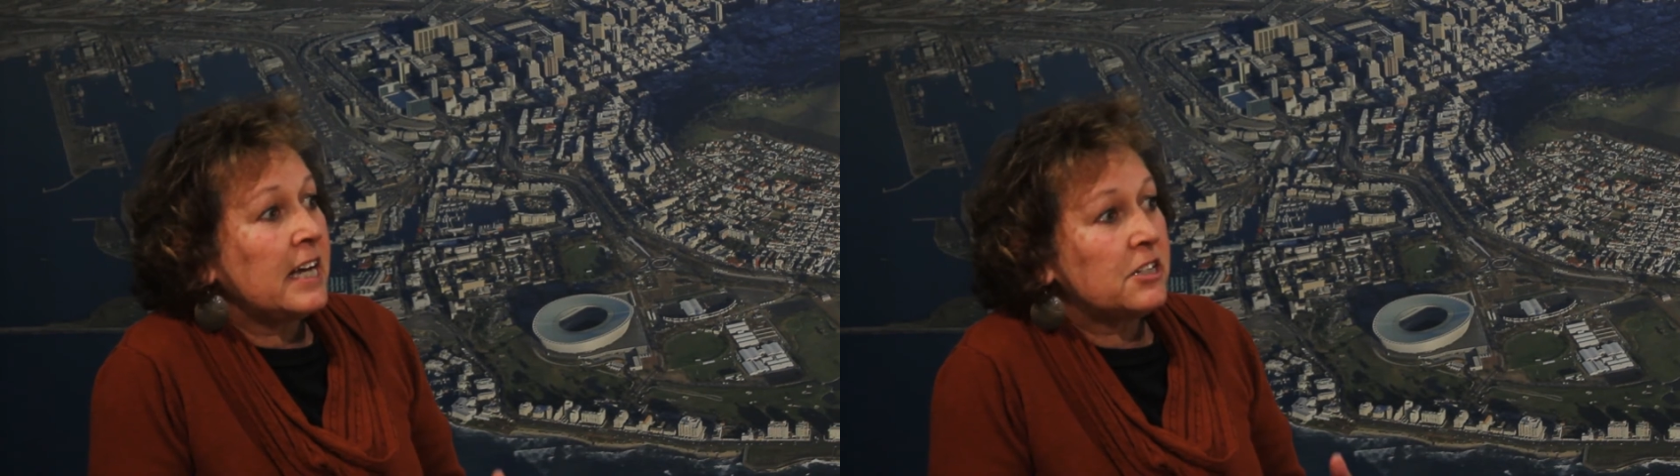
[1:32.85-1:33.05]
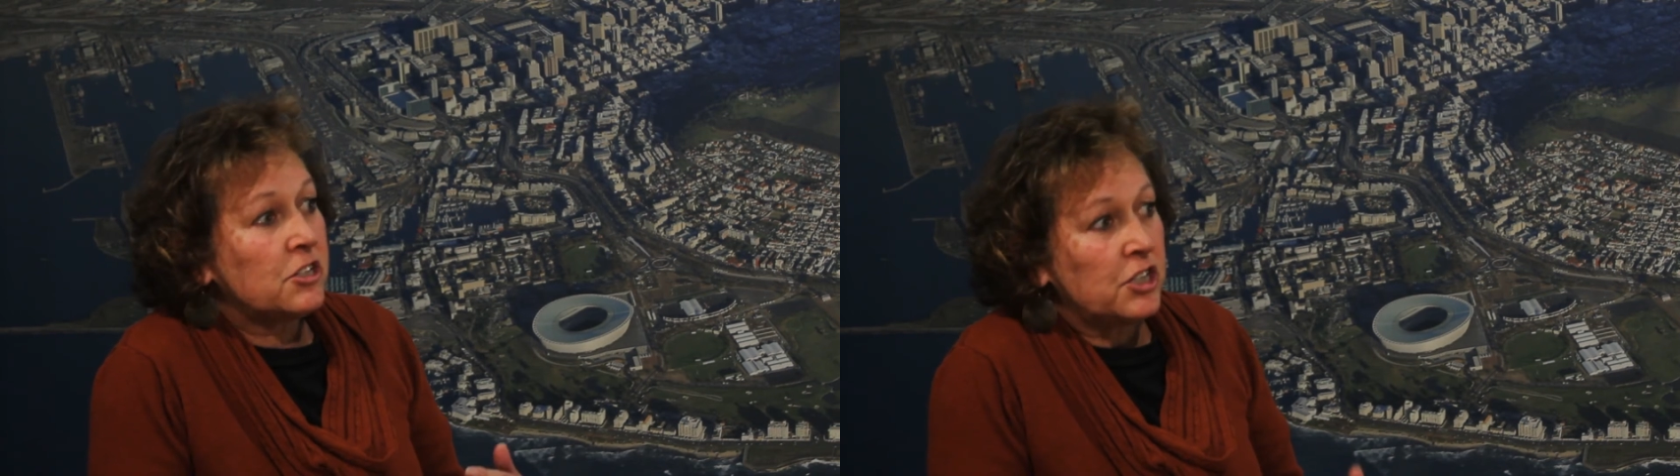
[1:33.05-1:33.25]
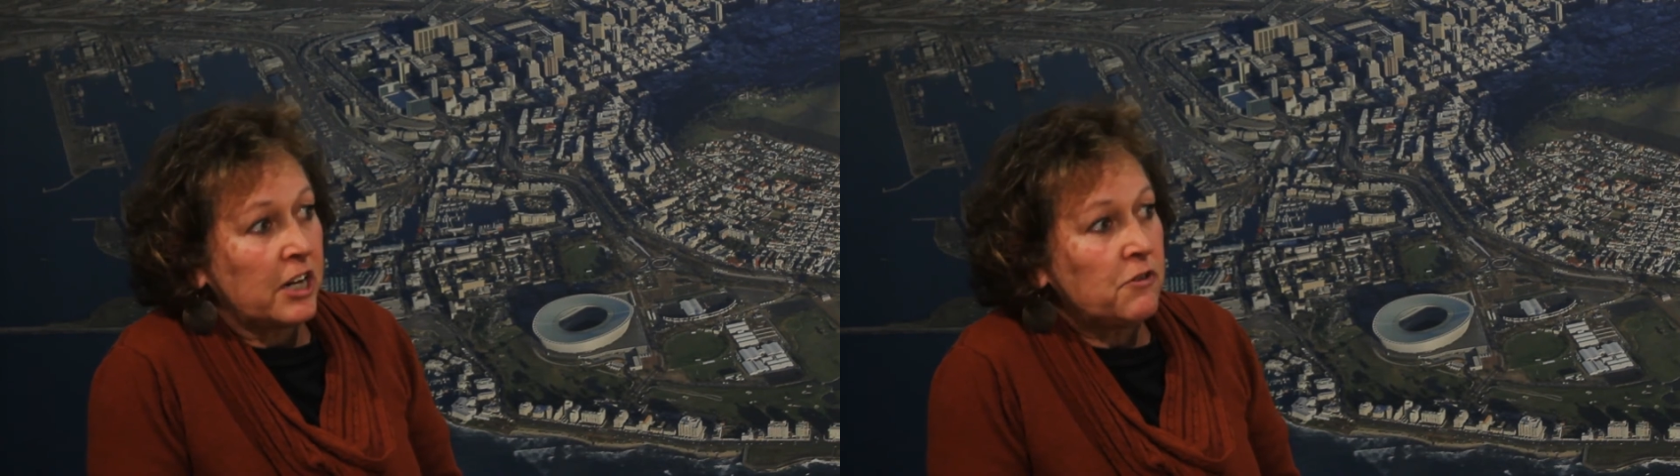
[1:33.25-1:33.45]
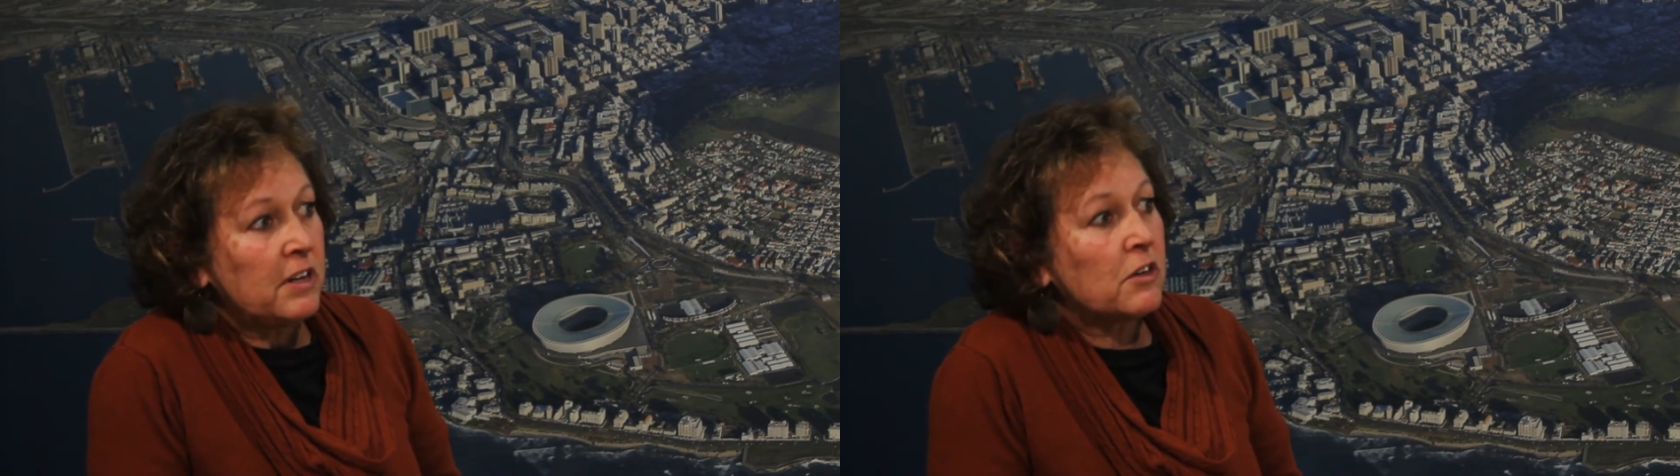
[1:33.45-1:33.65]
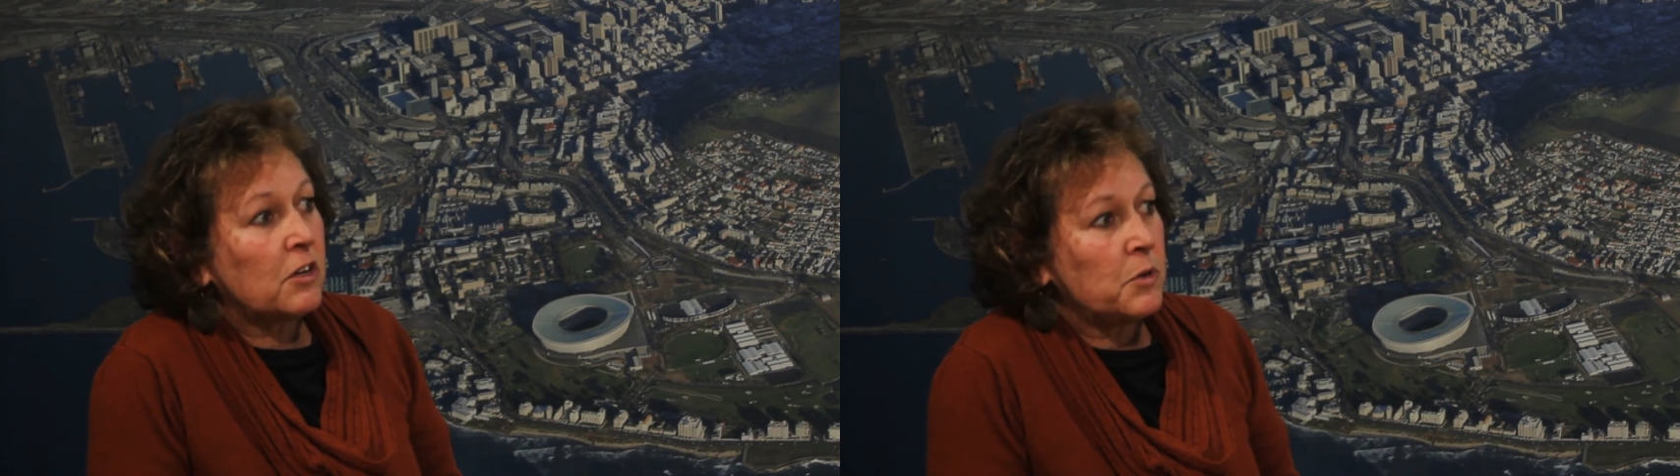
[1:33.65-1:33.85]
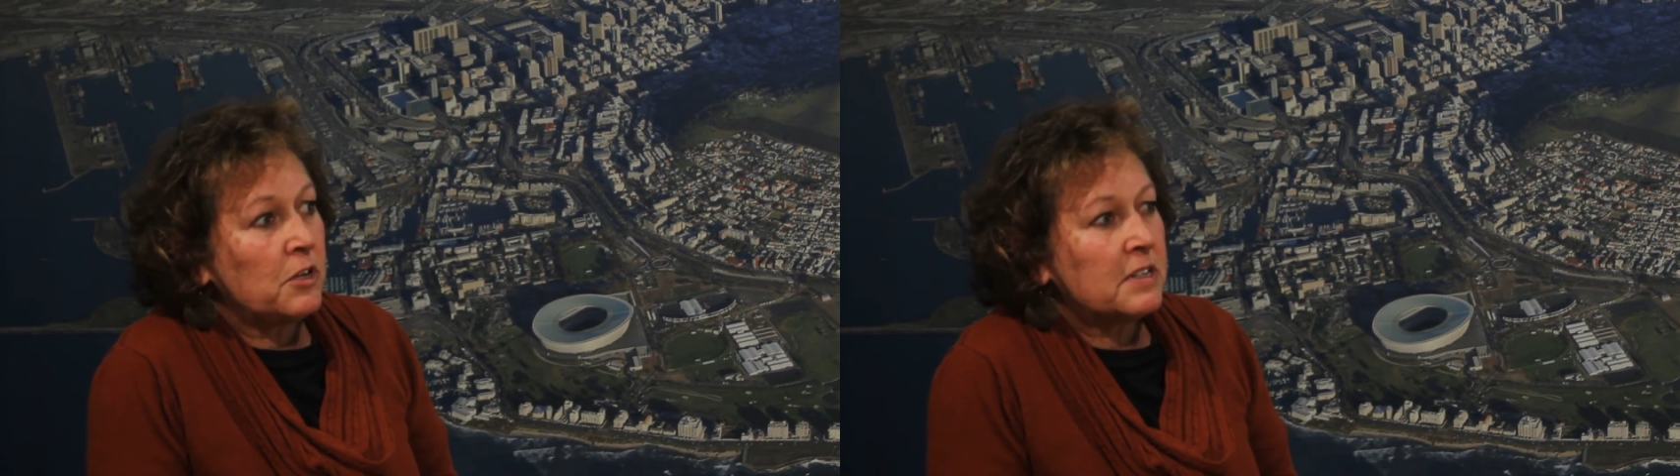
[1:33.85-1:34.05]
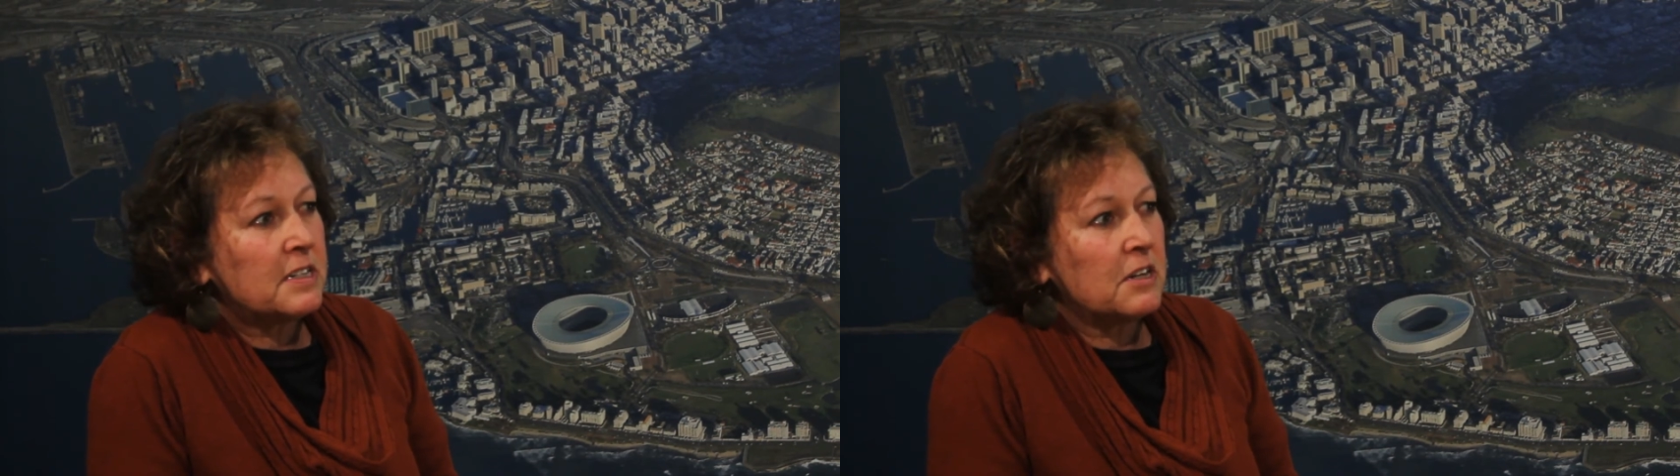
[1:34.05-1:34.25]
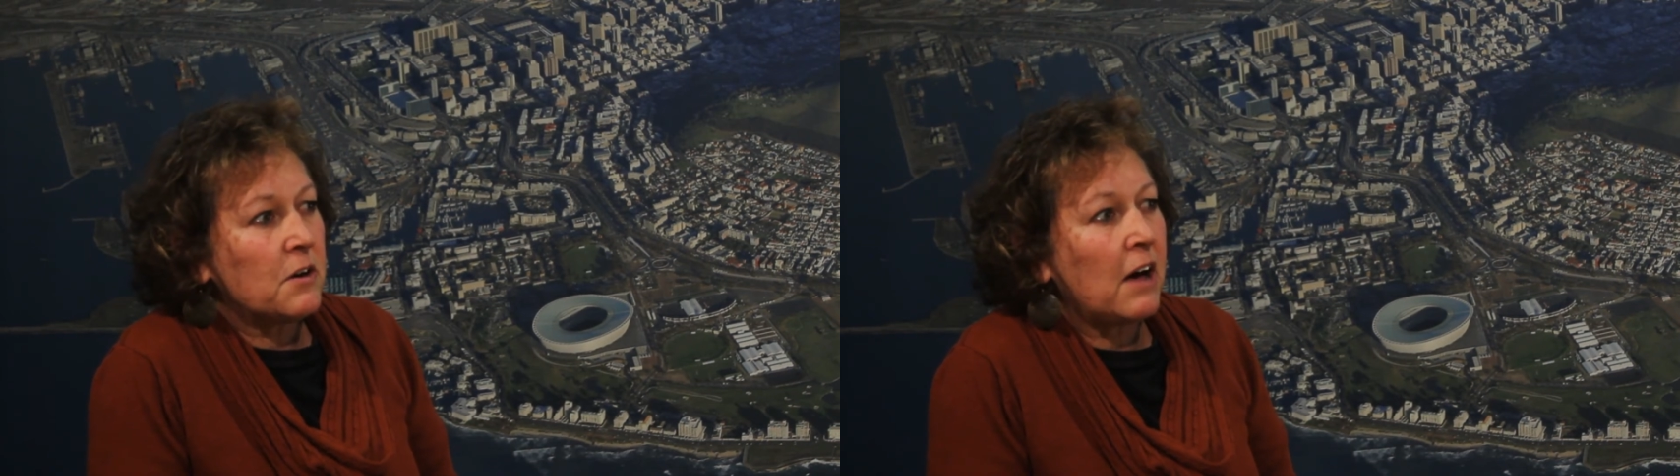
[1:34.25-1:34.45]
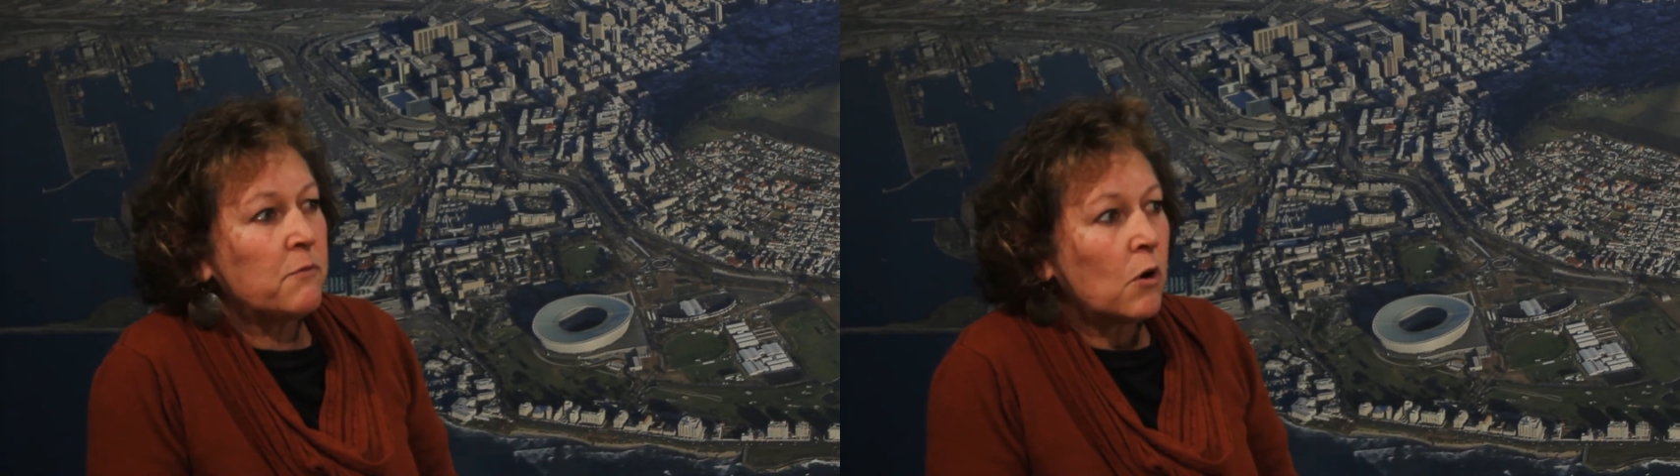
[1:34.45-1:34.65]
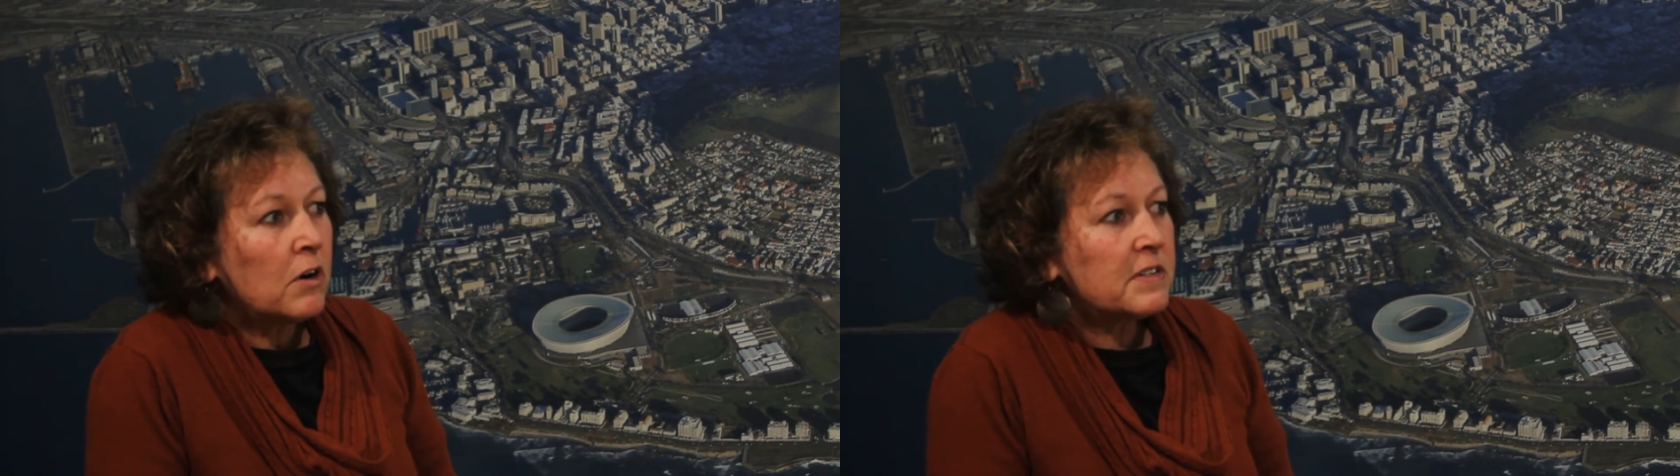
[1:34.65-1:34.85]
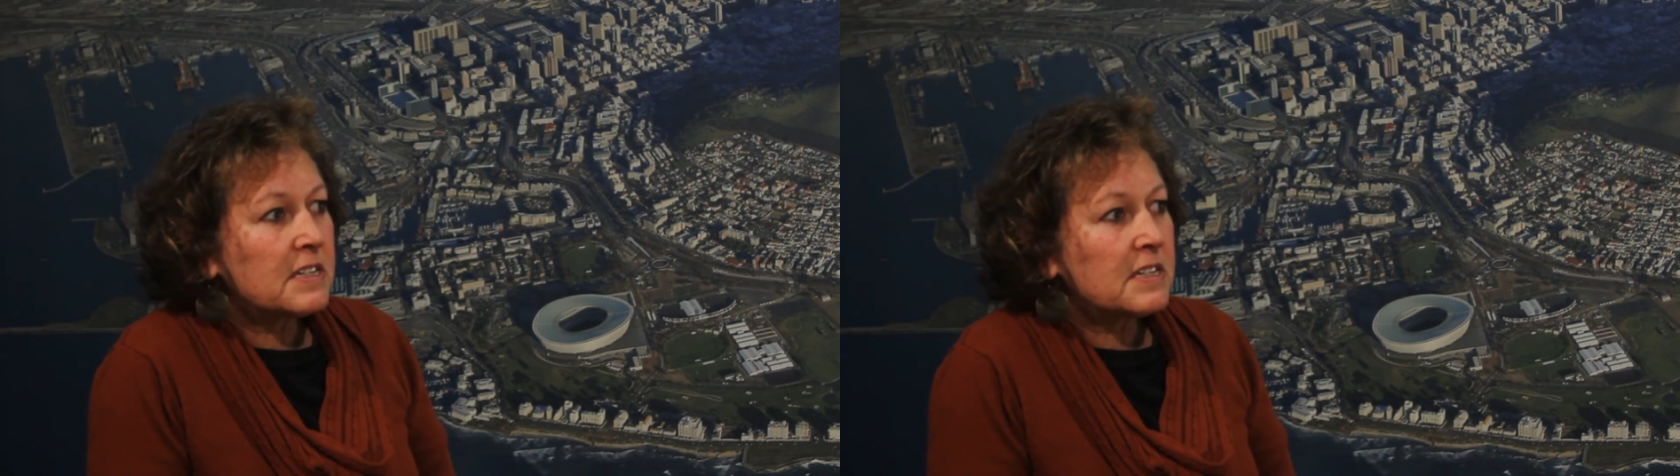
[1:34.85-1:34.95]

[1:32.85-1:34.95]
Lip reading: it's generally the community who have more of